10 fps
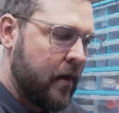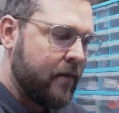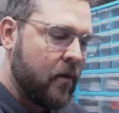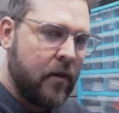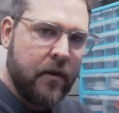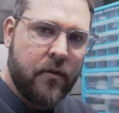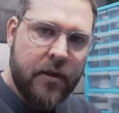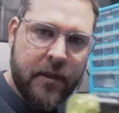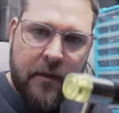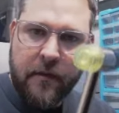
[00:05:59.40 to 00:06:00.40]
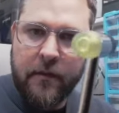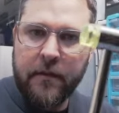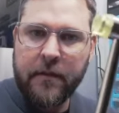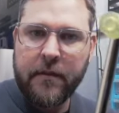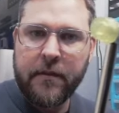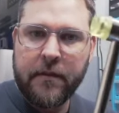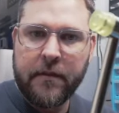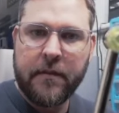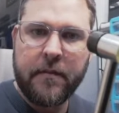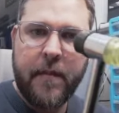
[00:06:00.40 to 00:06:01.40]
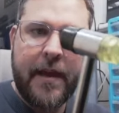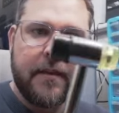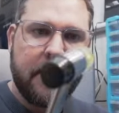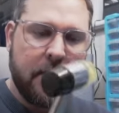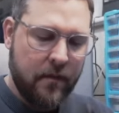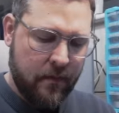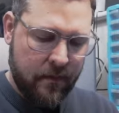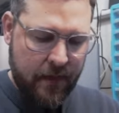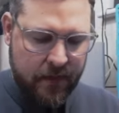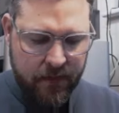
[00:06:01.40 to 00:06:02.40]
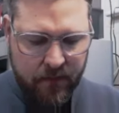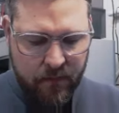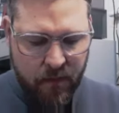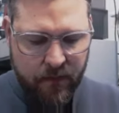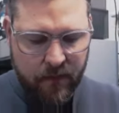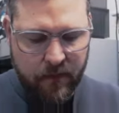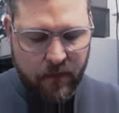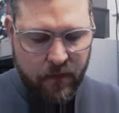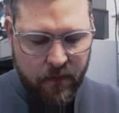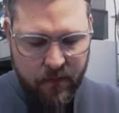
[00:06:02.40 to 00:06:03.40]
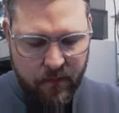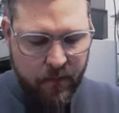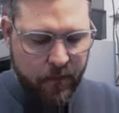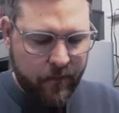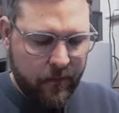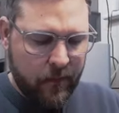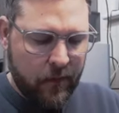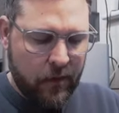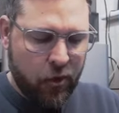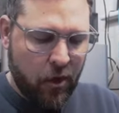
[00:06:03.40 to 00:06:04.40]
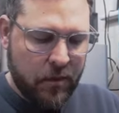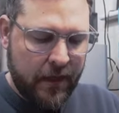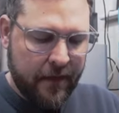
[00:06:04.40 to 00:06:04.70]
I've got a trusty little mallet that's perfect for jobs